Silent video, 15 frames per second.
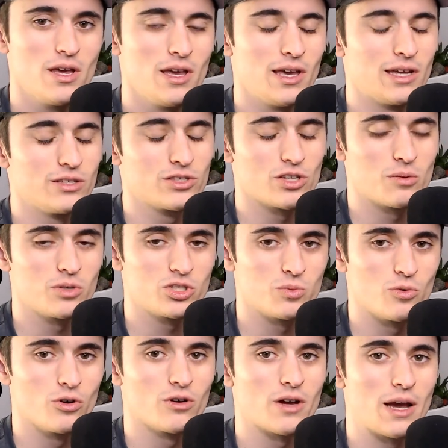and so much
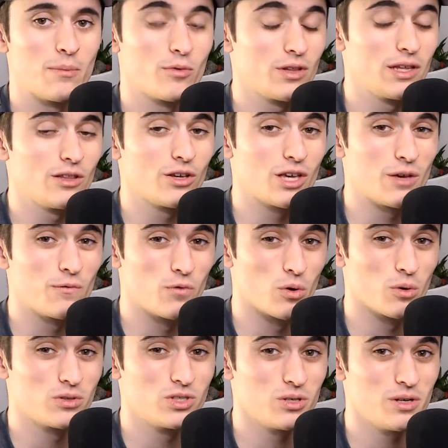more. I'm really looking
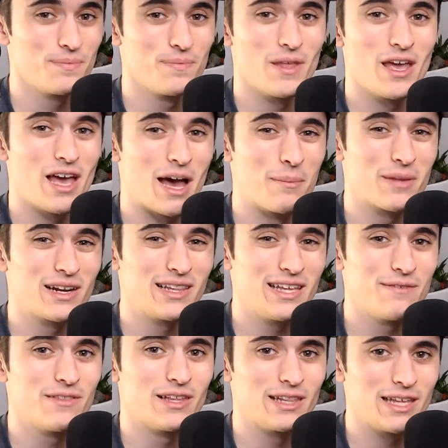forward to it. I'm going to
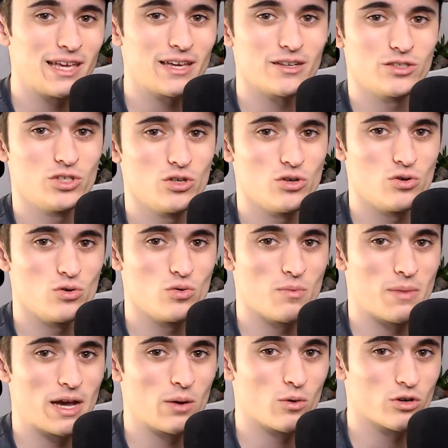leave the link to
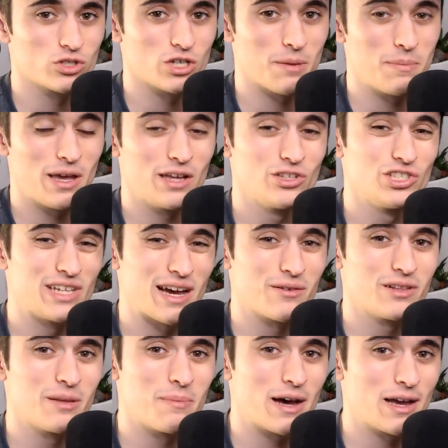my workshop page down
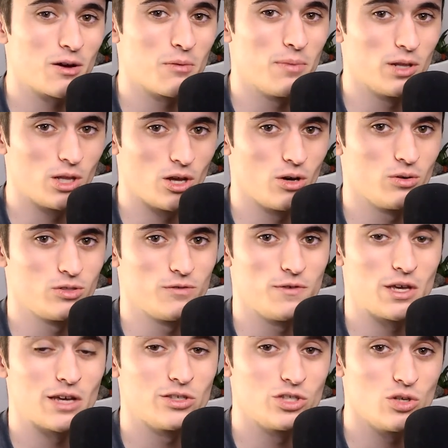in the bio below. So if you
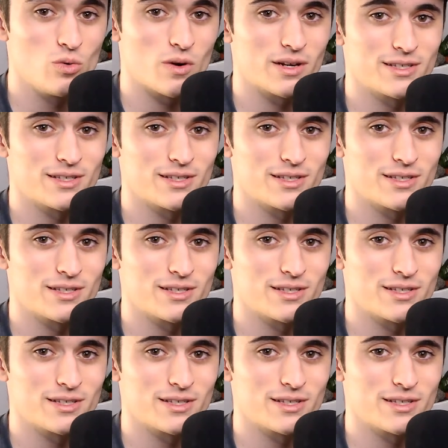guys do want to